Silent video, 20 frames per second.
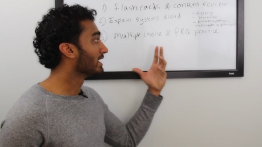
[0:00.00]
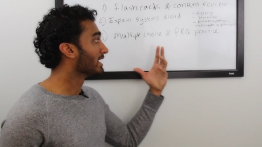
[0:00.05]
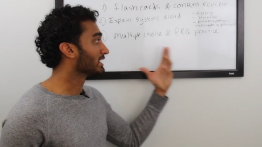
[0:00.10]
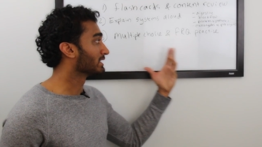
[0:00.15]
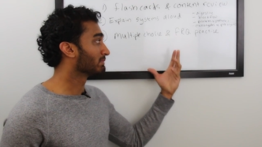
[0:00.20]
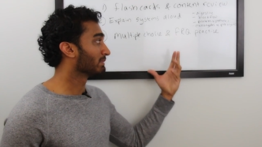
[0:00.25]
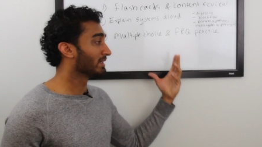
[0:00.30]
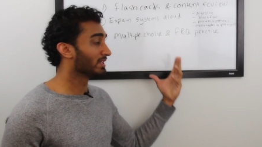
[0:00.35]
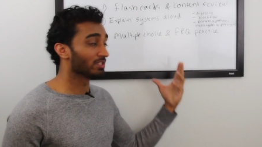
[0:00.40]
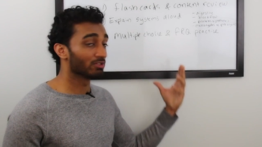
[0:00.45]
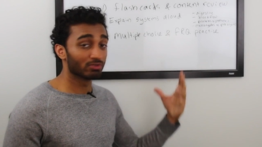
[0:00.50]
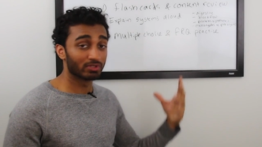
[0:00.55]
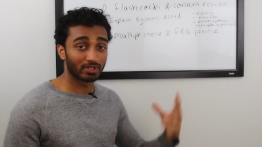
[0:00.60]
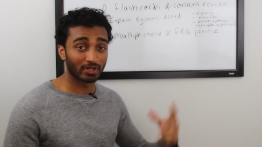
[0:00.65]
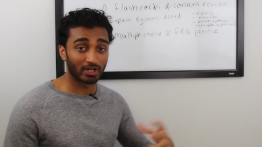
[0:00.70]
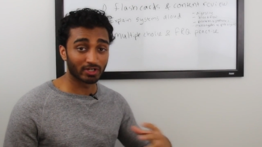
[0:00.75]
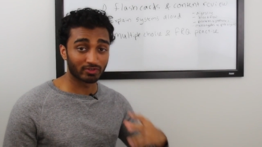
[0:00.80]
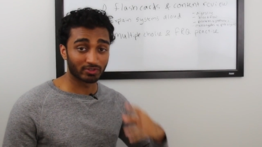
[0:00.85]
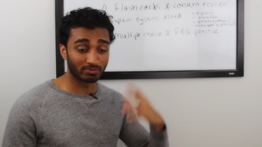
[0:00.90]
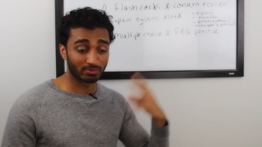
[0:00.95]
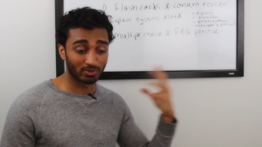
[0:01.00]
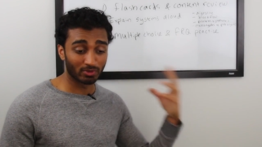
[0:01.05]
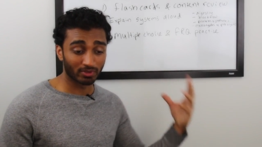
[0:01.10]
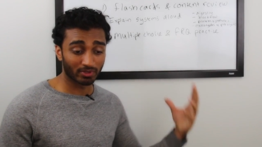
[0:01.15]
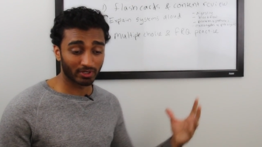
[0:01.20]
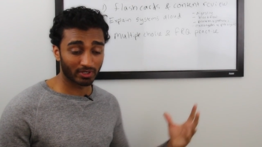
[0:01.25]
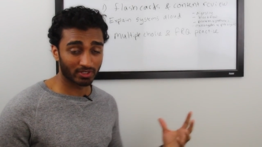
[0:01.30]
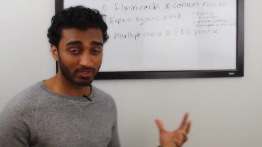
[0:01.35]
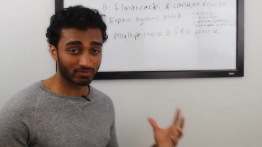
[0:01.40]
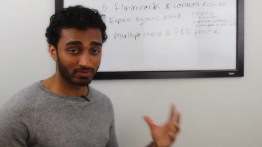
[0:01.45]
explaining eukaryotes versus
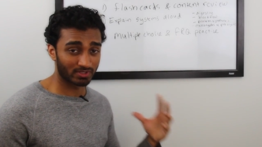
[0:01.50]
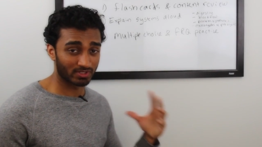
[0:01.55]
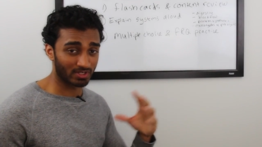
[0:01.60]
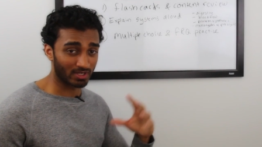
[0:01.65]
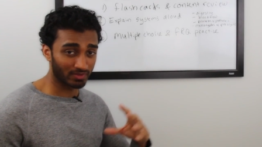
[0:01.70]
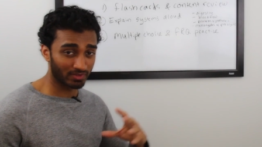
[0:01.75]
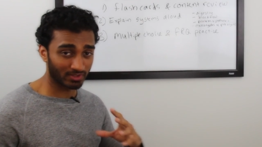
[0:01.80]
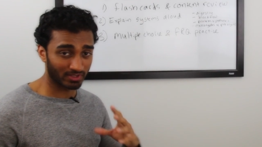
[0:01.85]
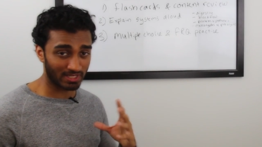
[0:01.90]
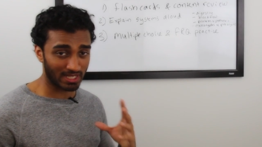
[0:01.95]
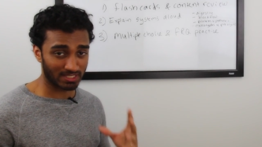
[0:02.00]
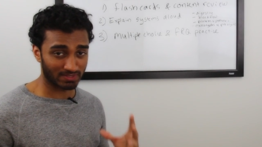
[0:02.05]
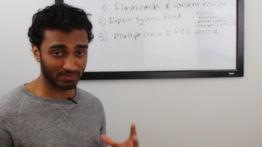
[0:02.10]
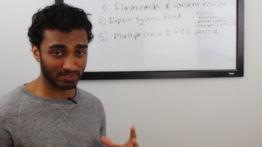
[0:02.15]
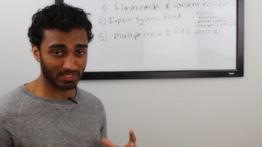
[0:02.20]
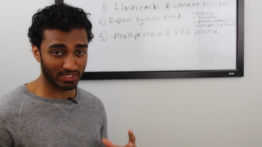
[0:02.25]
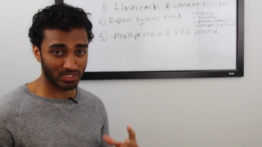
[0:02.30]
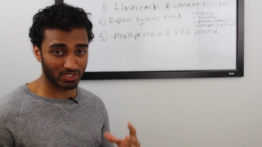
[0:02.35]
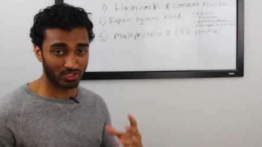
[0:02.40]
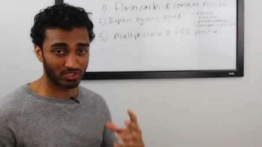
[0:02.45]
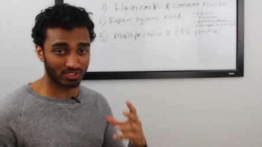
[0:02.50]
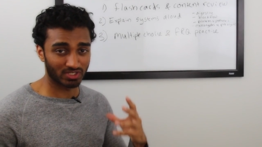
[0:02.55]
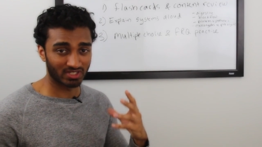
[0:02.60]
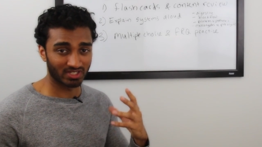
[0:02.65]
prokaryotes versus other classifications